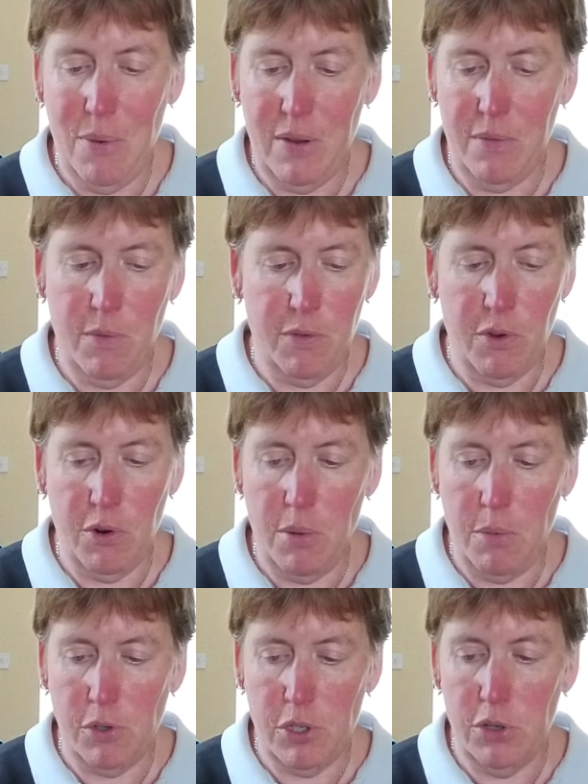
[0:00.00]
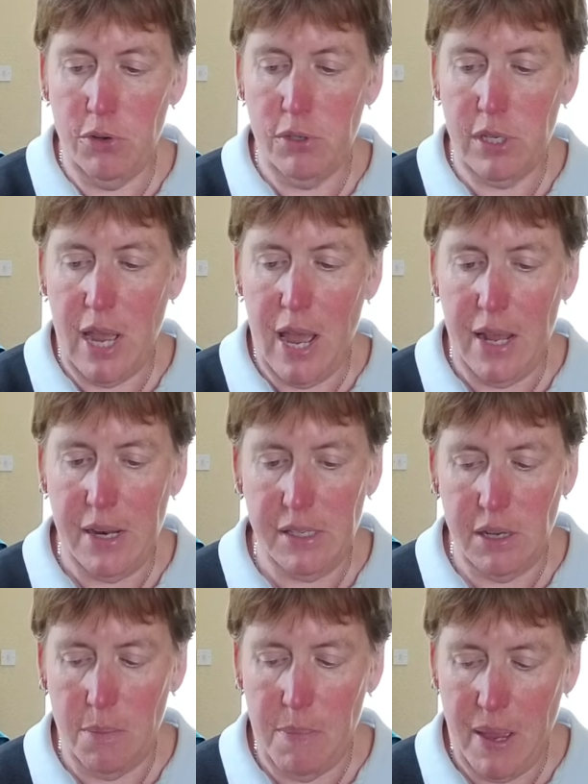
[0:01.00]
We've got no more 2s to add
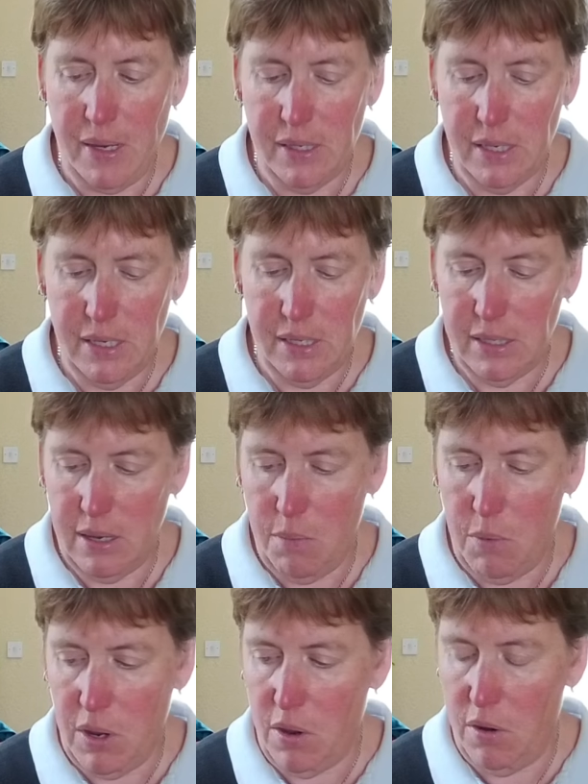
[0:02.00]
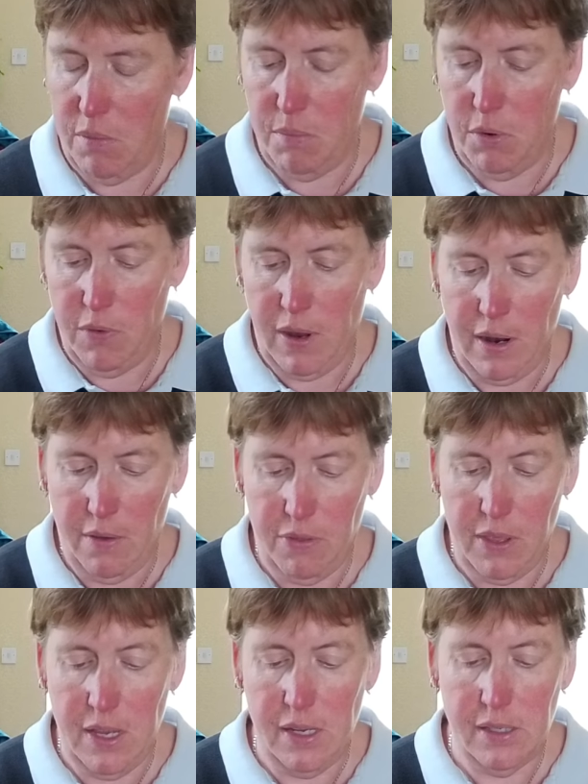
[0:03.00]
as our bases, and we can't move any of
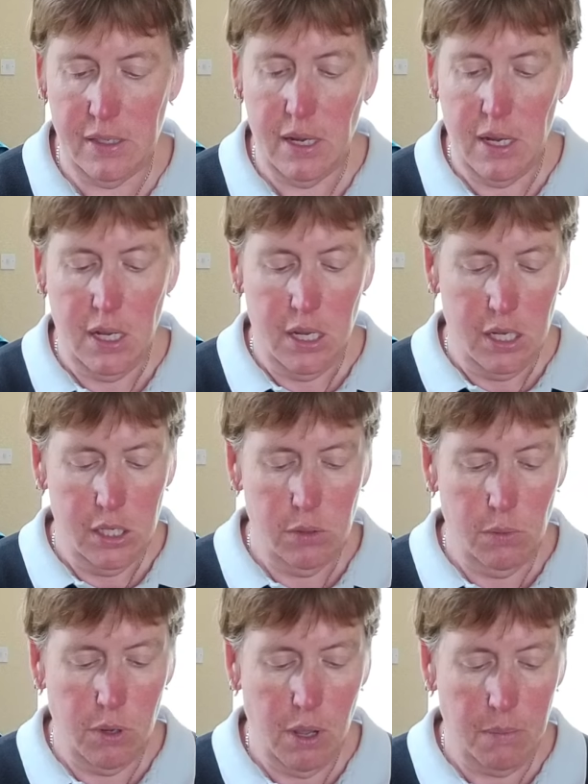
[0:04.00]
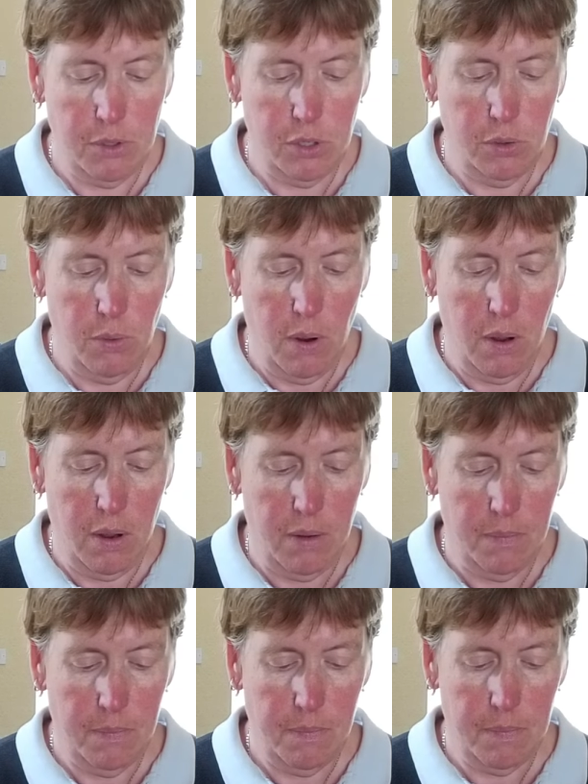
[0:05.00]
these, so we'll come to
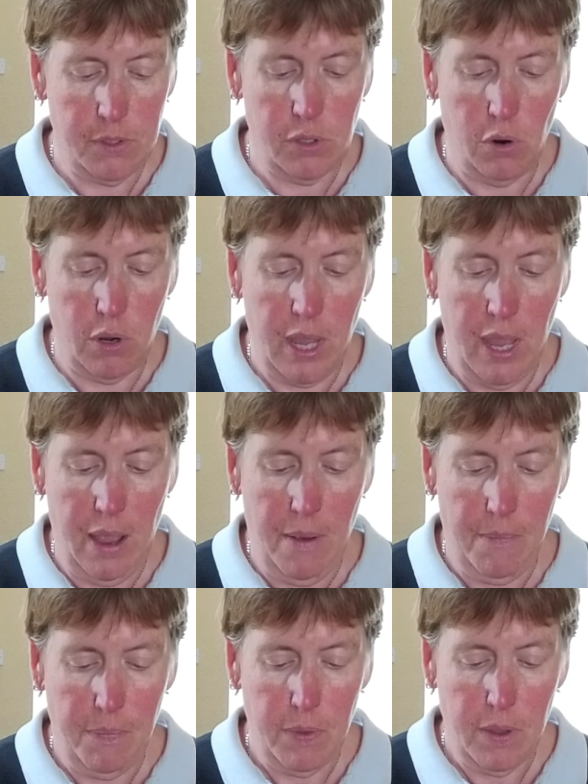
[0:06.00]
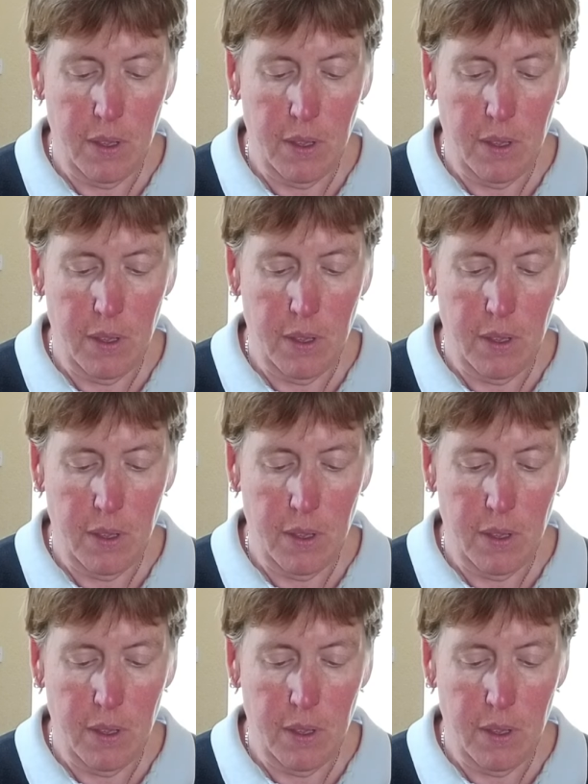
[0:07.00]
our stock here.